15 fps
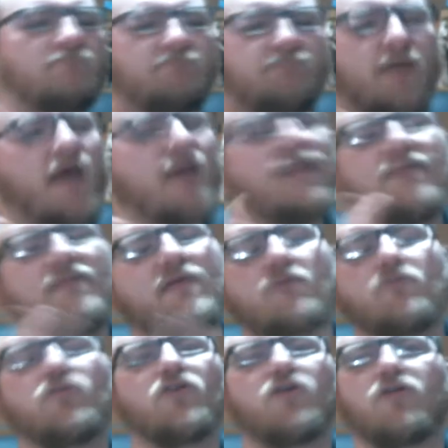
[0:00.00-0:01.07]
partly they
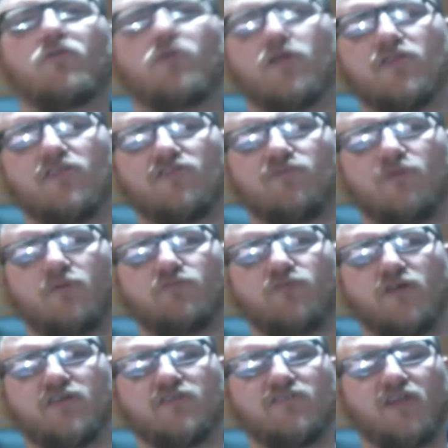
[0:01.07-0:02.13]
would not have wanted to swap
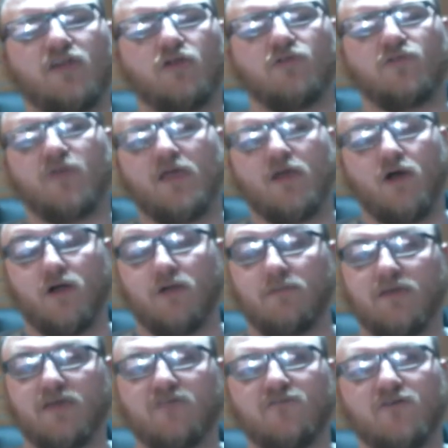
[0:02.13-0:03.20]
directors, I don't think, on a
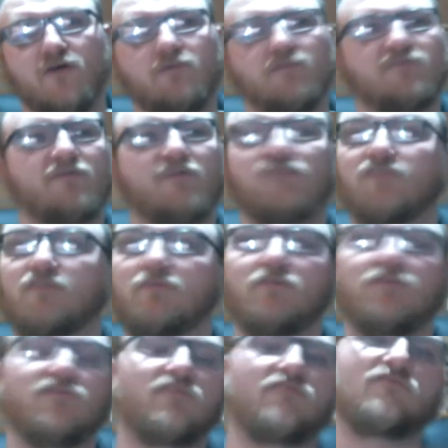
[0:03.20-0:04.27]
big film, especially
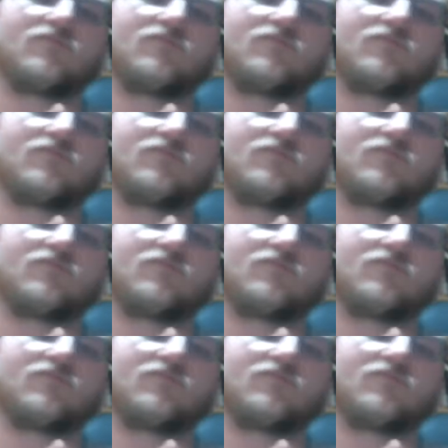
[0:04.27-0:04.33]
because it was